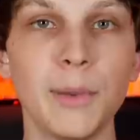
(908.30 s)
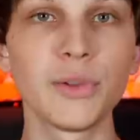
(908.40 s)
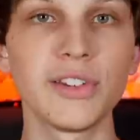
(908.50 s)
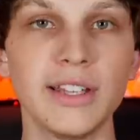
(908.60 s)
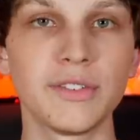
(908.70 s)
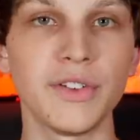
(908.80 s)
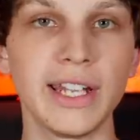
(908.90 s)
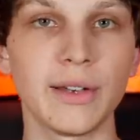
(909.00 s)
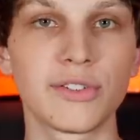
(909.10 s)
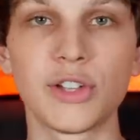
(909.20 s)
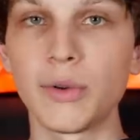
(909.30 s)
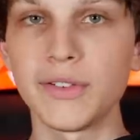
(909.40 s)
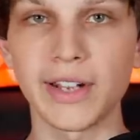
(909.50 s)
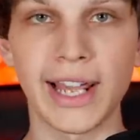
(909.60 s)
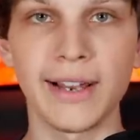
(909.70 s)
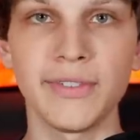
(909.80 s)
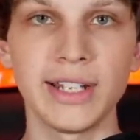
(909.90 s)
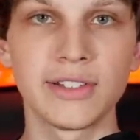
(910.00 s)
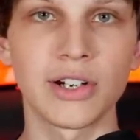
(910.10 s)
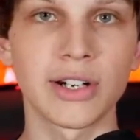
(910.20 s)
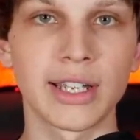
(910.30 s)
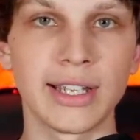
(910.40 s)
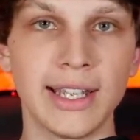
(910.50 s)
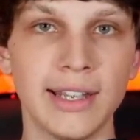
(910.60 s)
And most of these videos don't even have any talking